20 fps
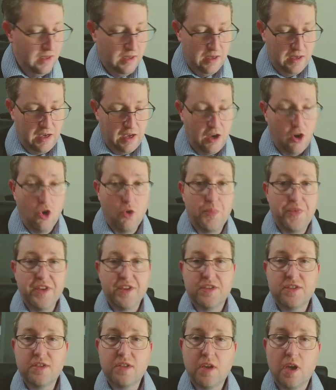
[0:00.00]
I hope
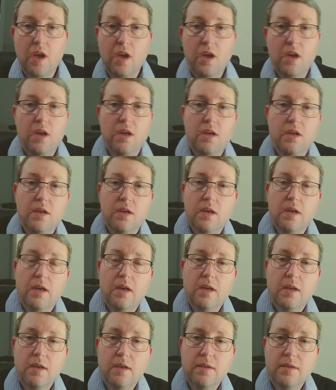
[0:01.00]
this
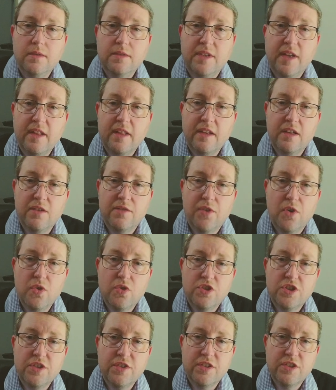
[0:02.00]
daily
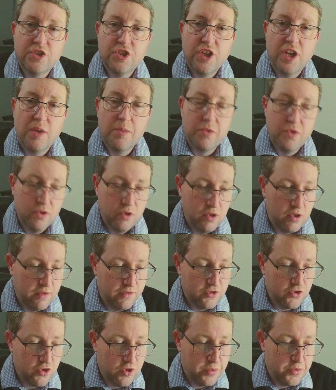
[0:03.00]
devotion, this chapter of
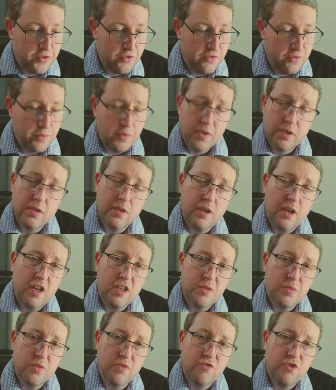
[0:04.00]
Scripture from the
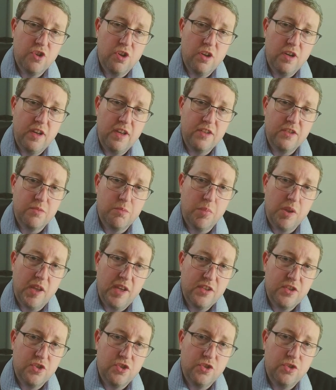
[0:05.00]
Gospel of John, has
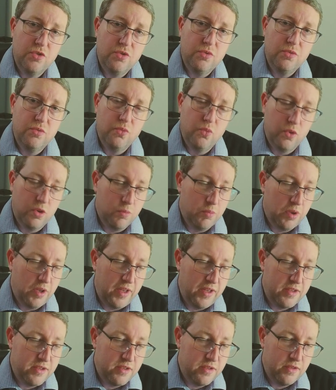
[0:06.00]
blessed you. We're
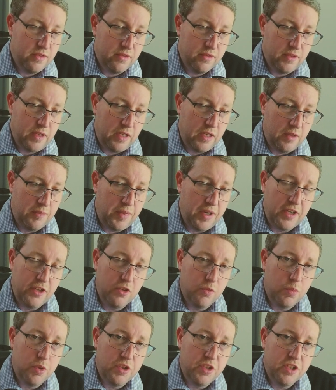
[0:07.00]
blessed by
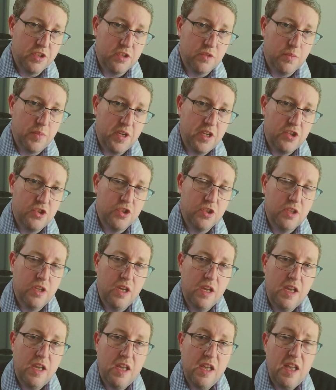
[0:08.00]
your participation.
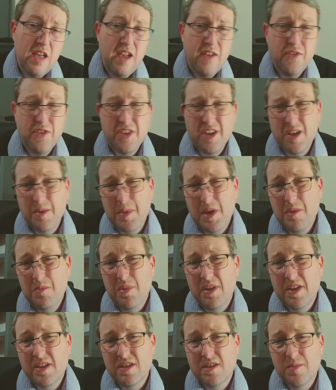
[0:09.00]
If you think it might
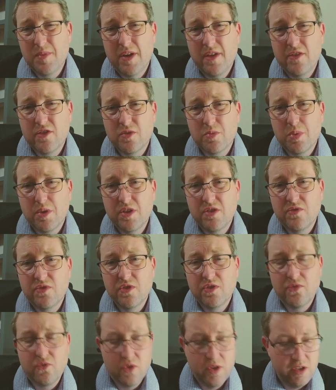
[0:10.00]
bless some others, please
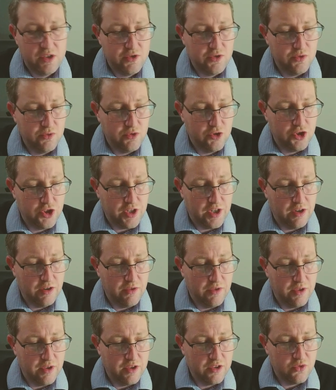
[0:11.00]
feel free to share
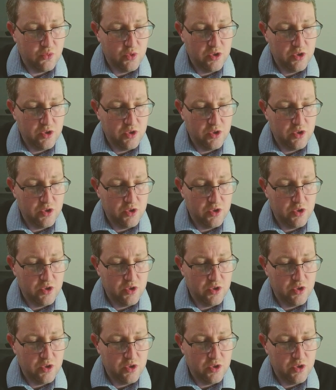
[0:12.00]
this.